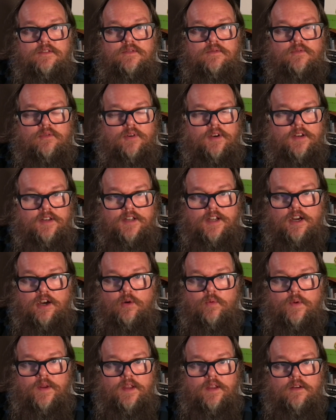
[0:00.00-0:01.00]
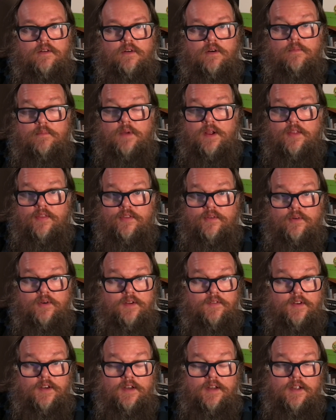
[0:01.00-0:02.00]
or an entire week or a month or
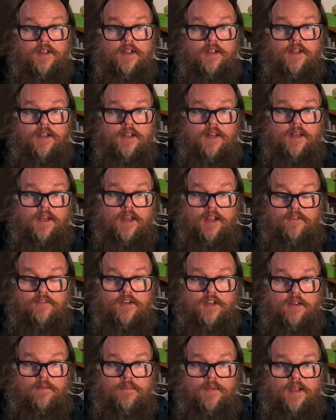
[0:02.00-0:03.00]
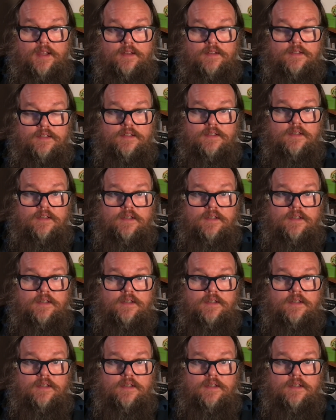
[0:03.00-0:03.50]
even lifetime bans,